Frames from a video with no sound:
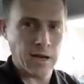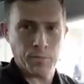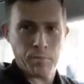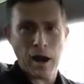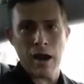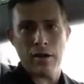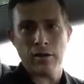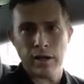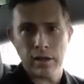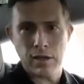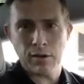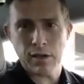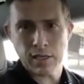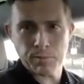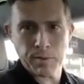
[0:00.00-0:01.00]
Apparently
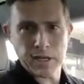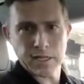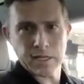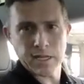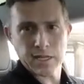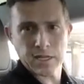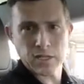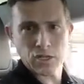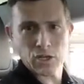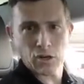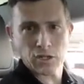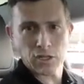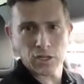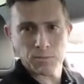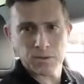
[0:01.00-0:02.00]
the USB-Cs can
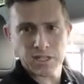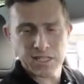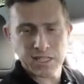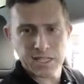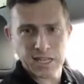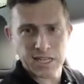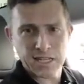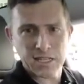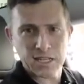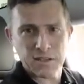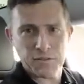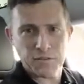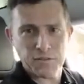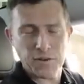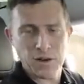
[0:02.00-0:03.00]
charge it up to
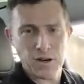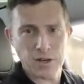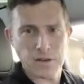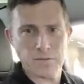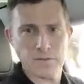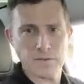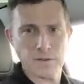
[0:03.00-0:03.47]
65